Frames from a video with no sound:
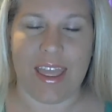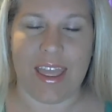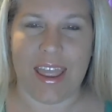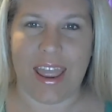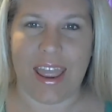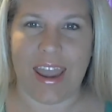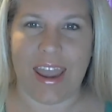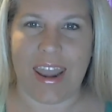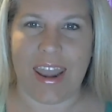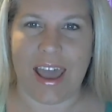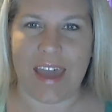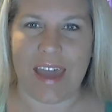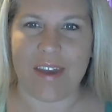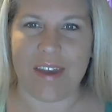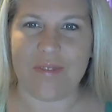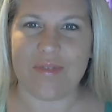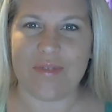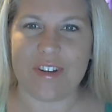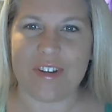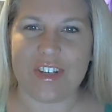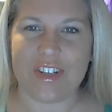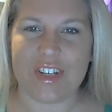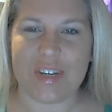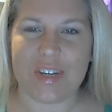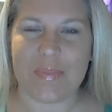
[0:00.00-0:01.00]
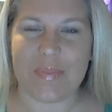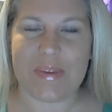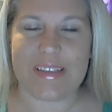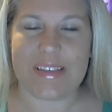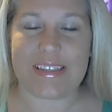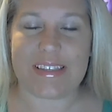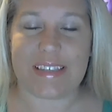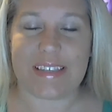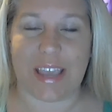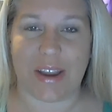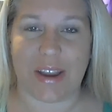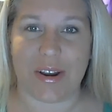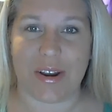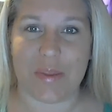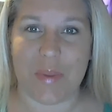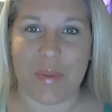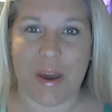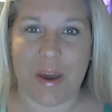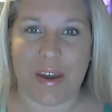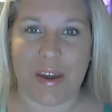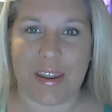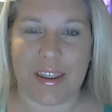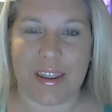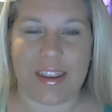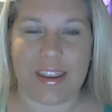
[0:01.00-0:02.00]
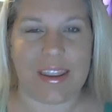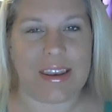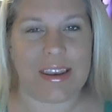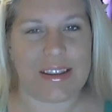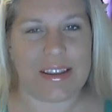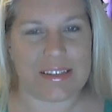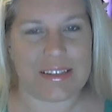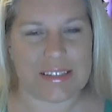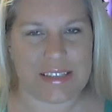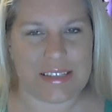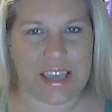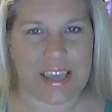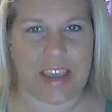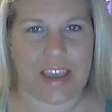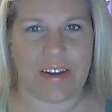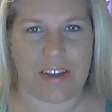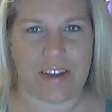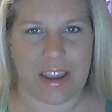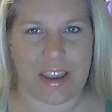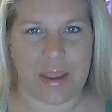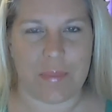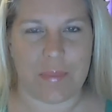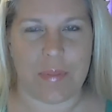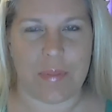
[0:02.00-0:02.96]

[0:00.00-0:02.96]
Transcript: And I don't want you to be scared about it. It is scary.